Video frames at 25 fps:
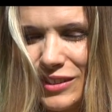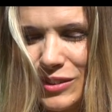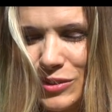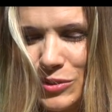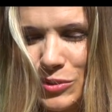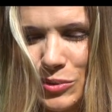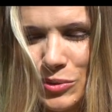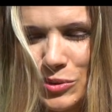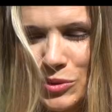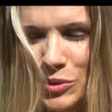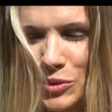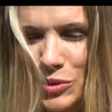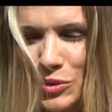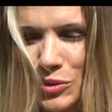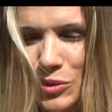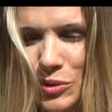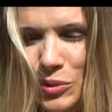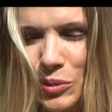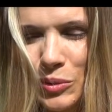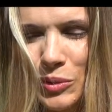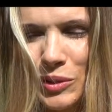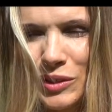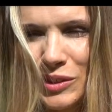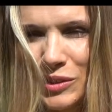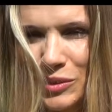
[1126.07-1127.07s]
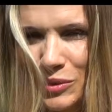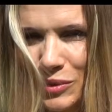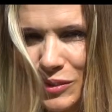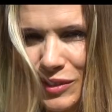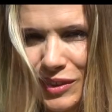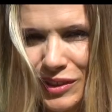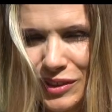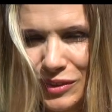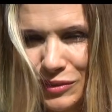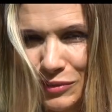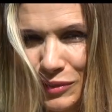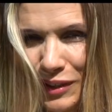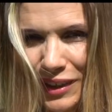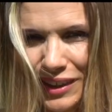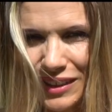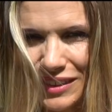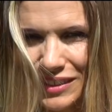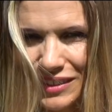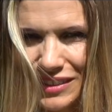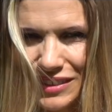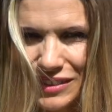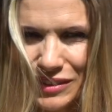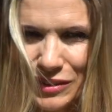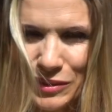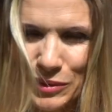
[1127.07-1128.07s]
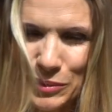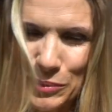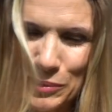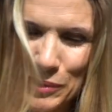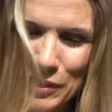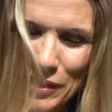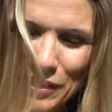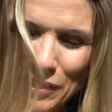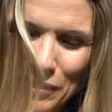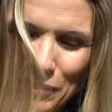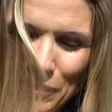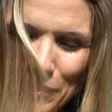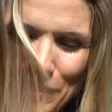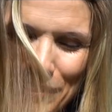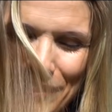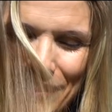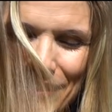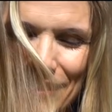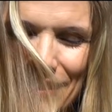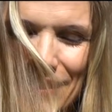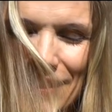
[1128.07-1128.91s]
to just go into these fights or whatever,